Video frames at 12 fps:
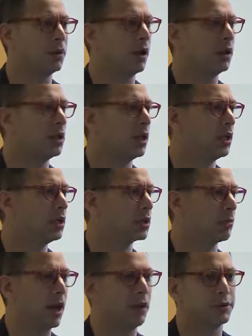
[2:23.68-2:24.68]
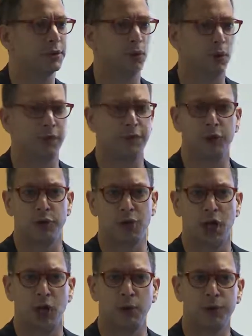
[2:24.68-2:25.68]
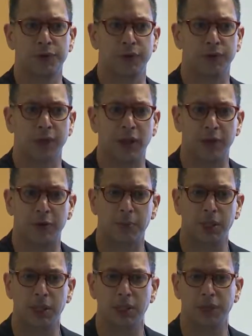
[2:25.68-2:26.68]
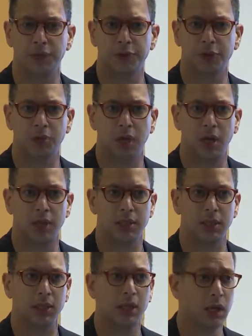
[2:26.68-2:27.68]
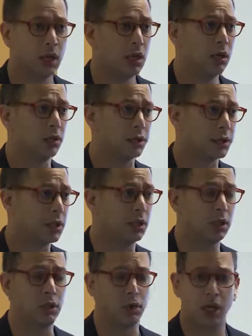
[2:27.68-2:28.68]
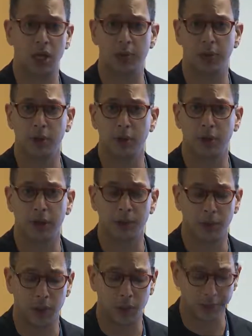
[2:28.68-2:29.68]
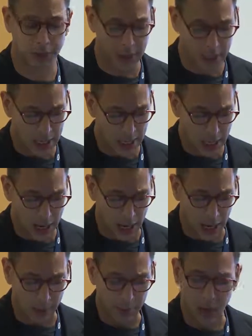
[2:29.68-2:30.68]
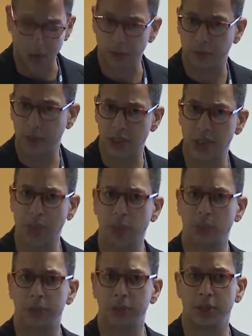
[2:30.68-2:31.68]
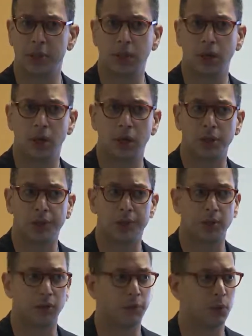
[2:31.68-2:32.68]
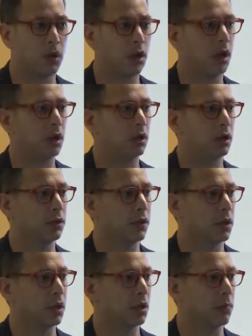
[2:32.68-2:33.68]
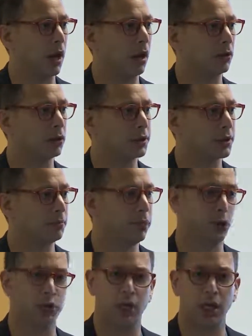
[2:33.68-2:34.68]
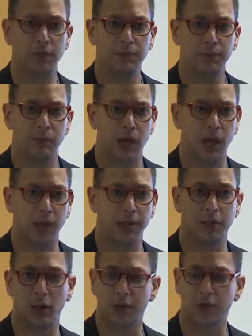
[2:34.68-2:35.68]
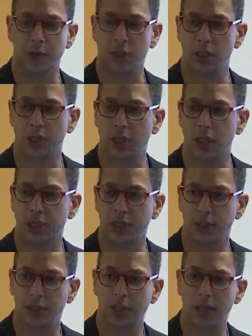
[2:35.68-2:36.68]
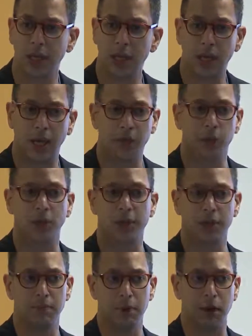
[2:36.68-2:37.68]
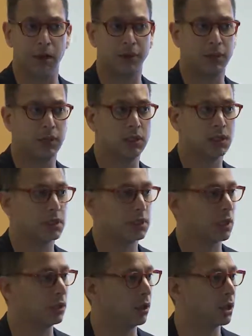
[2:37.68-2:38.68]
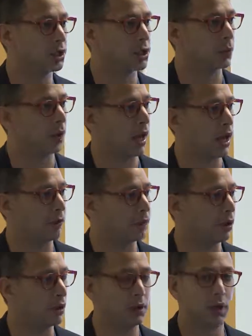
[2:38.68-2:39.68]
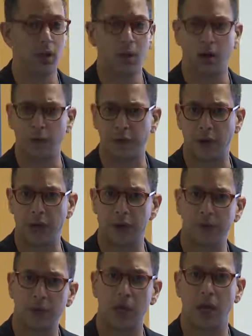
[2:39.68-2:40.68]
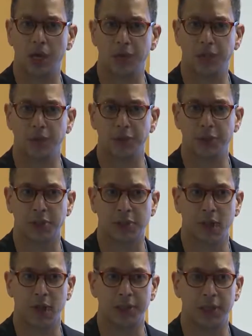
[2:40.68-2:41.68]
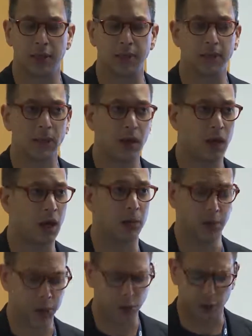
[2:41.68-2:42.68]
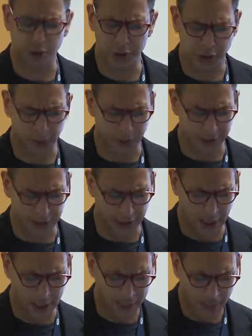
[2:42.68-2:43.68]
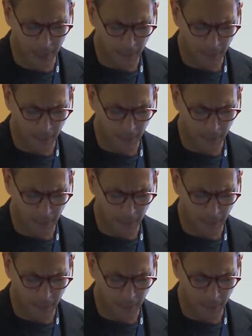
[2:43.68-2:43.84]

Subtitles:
up with ideas about what the future holds for philanthropy and civil society, not just in the UK, but all around the world. And recently we've been doing a lot of work thinking about blockchain and artificial intelligence and what the impact these technologies will have on philanthropy and civil society. I'm going to talk through some of that today.